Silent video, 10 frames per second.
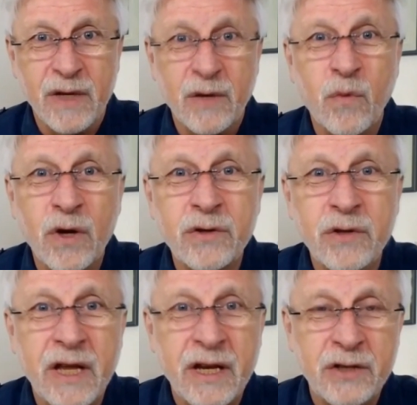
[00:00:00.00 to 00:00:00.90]
Like, what do
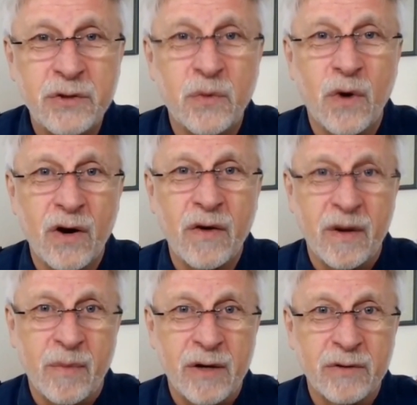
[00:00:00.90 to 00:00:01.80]
they need to worry
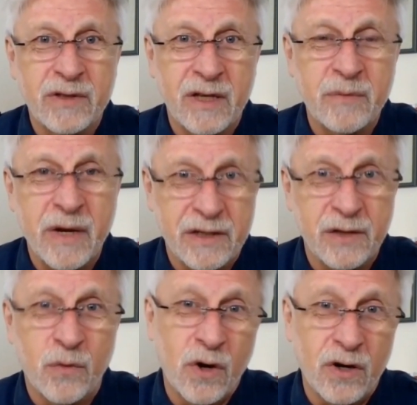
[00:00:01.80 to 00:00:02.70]
about that makes
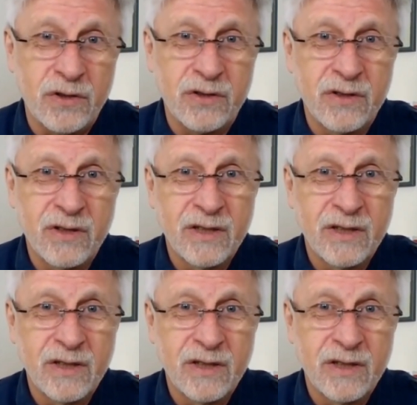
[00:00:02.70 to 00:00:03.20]
it worse?